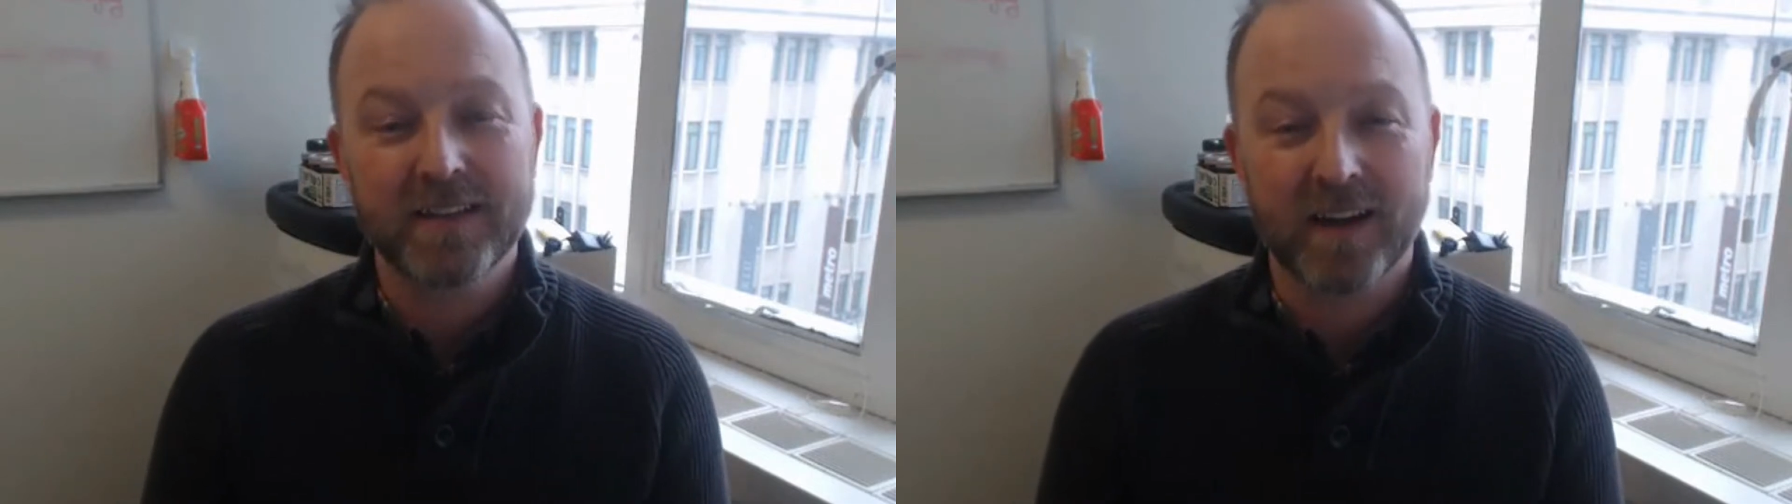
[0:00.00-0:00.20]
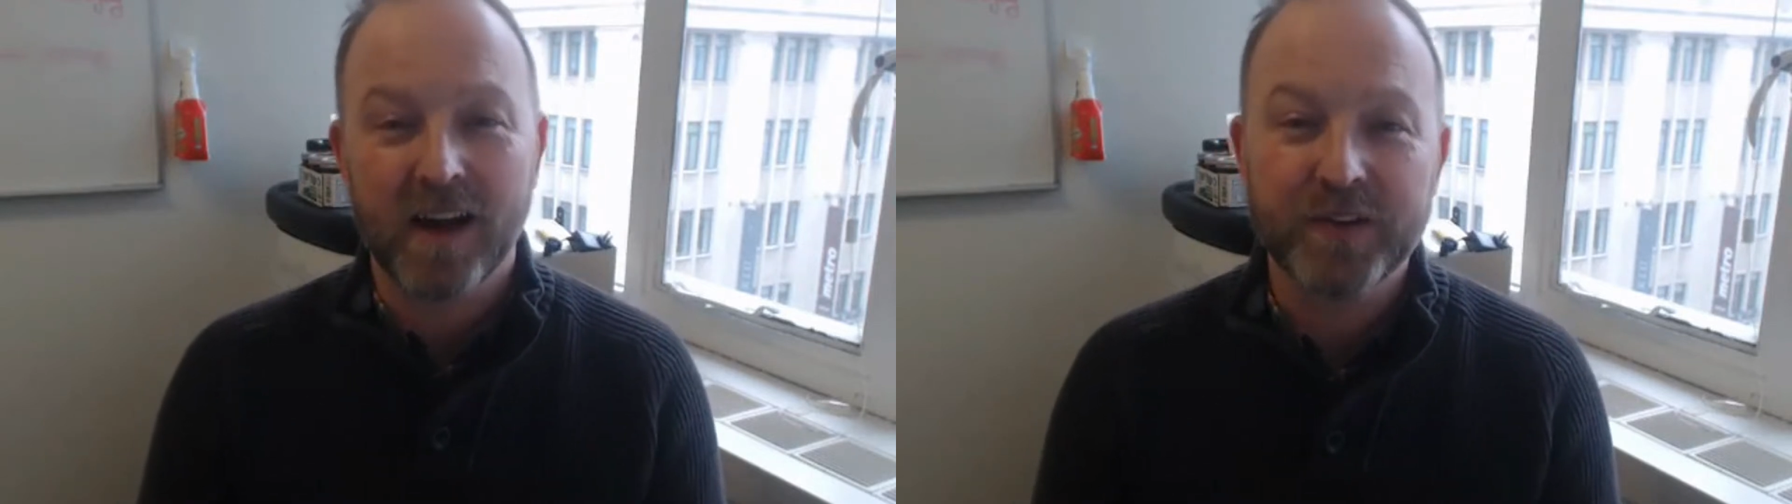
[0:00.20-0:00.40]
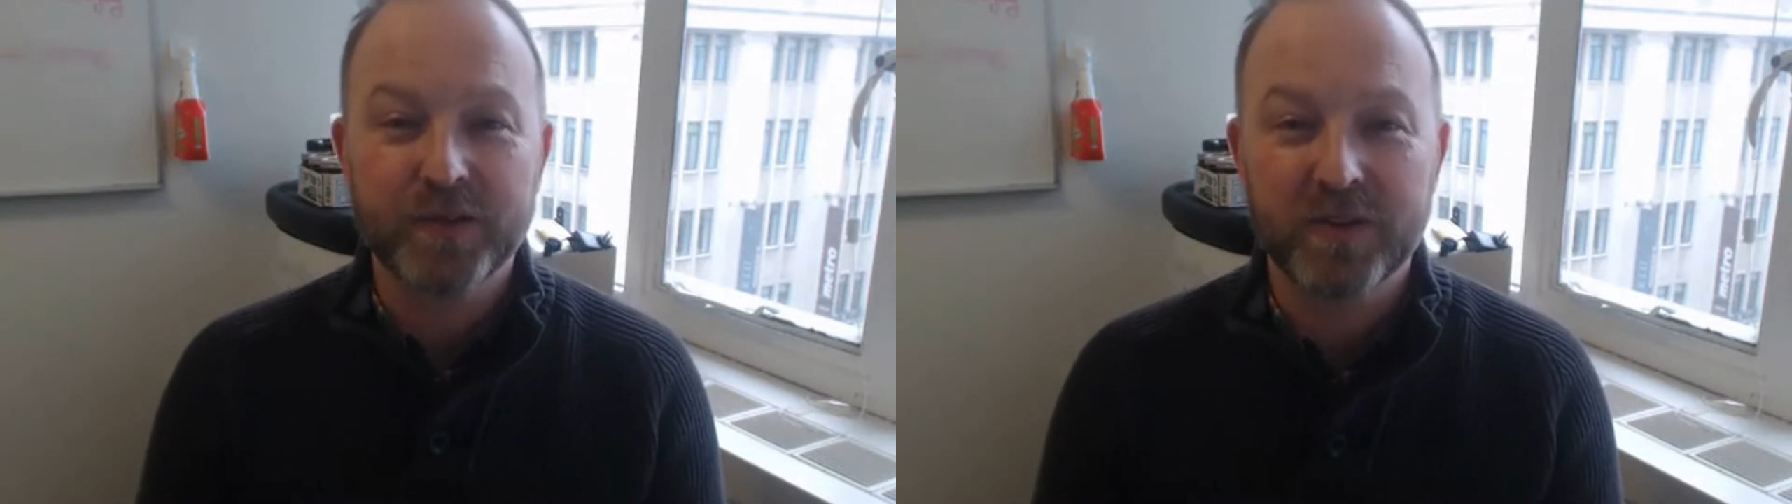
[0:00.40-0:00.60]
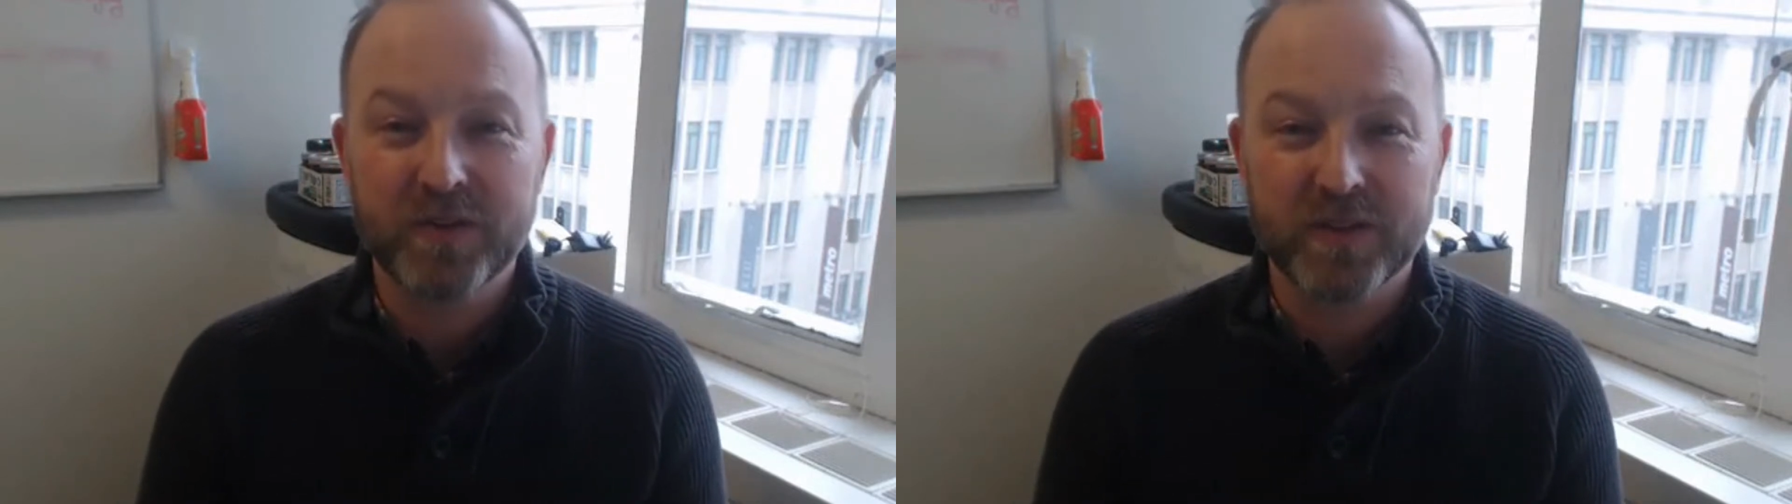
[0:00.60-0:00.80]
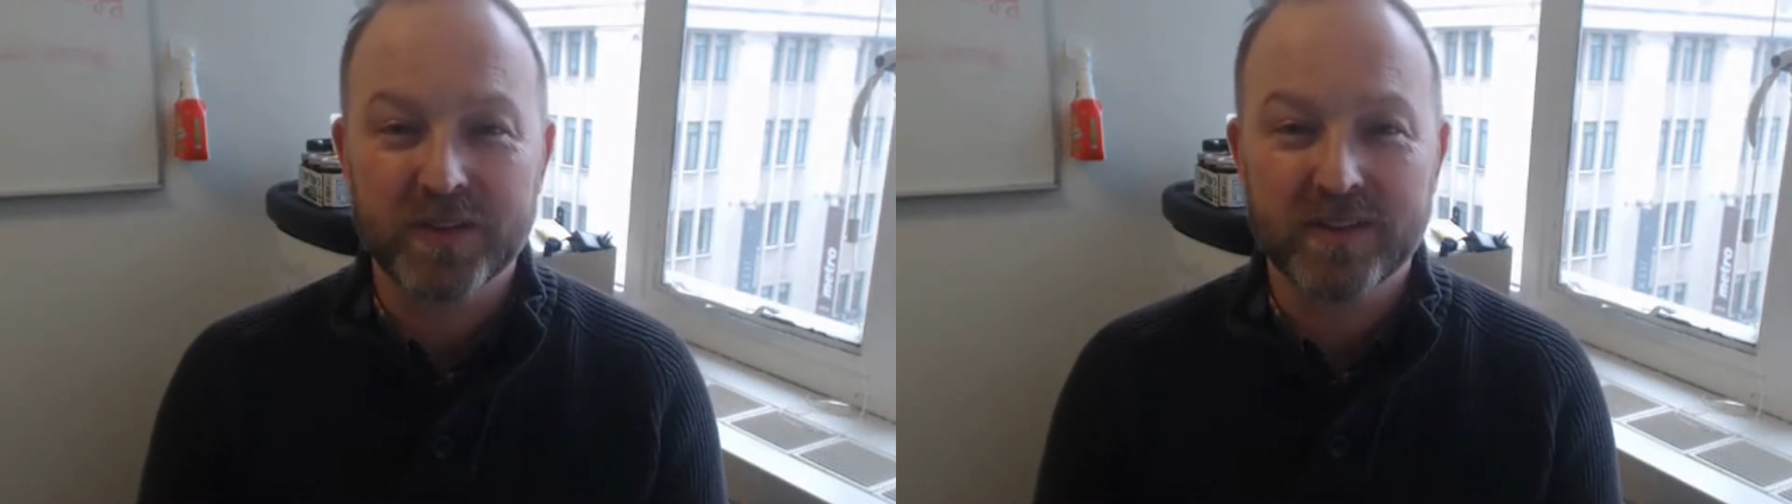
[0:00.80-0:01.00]
the
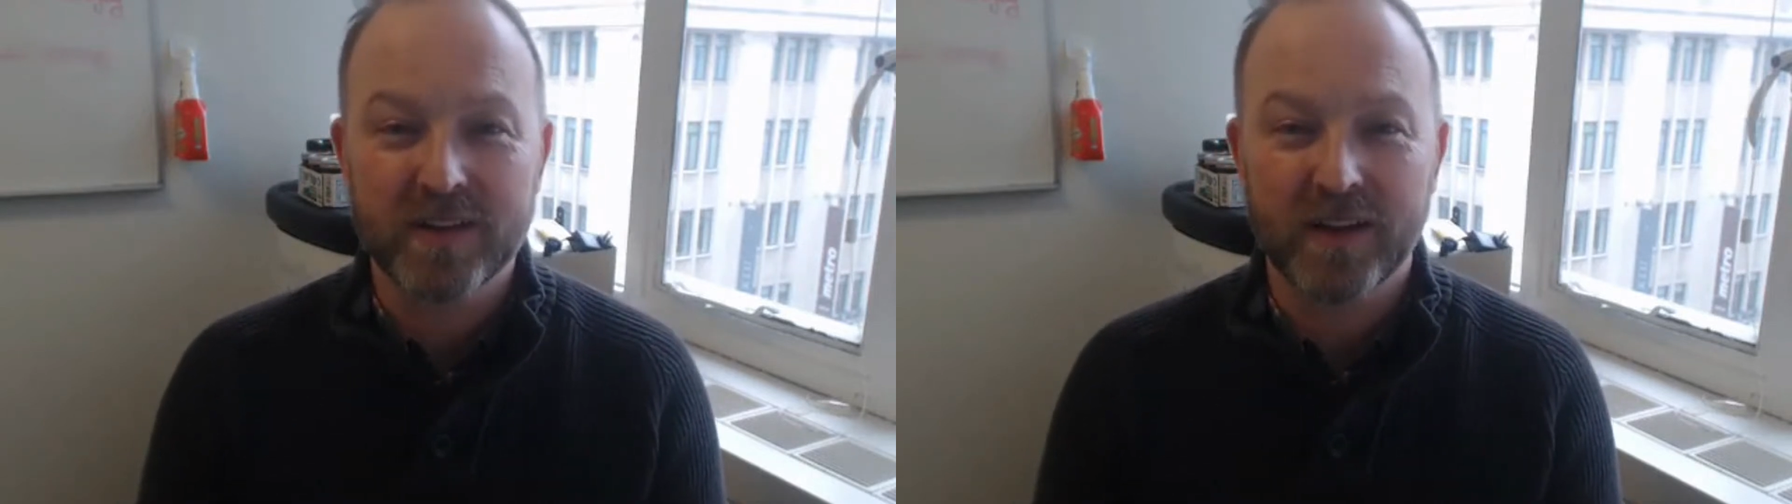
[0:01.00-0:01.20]
contributions